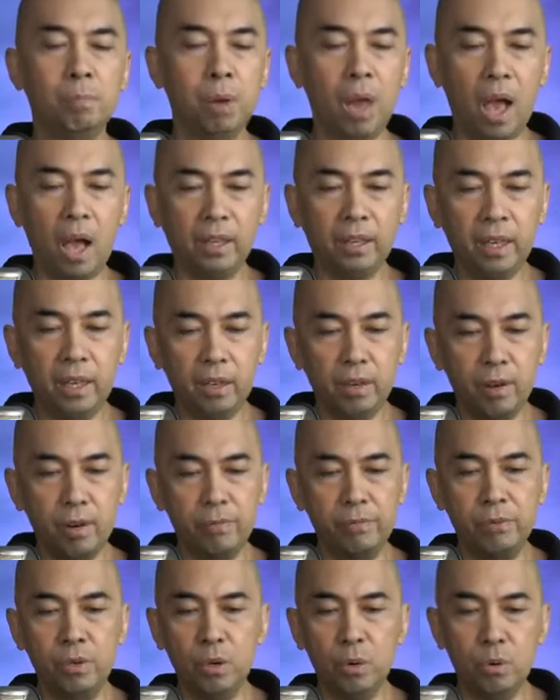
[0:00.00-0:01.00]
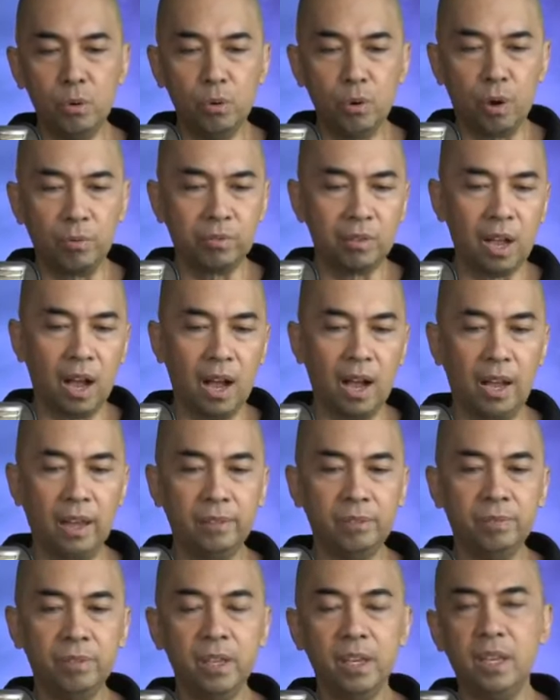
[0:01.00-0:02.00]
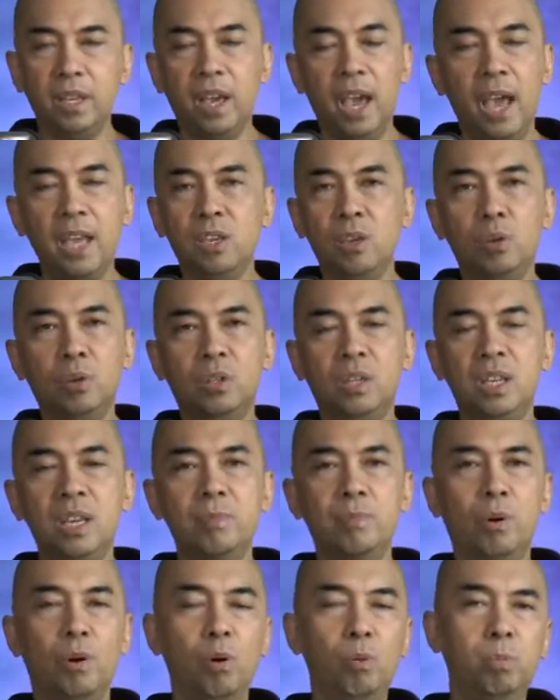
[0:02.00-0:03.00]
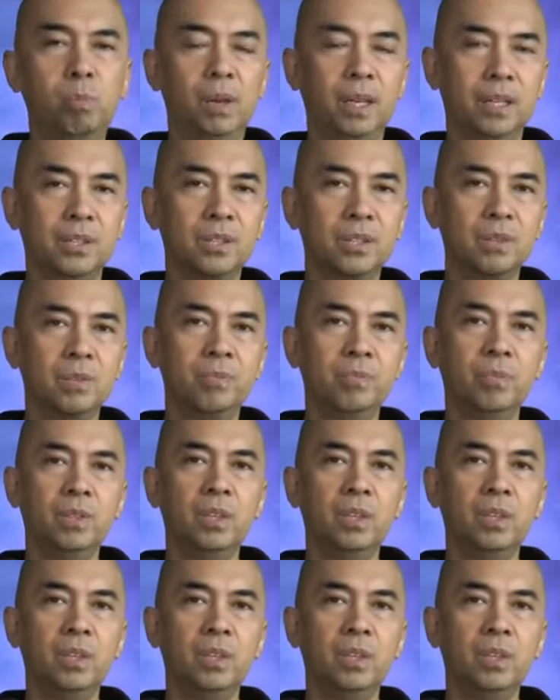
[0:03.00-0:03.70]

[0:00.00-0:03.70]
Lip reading: blocking your view of God and you seem hopeless?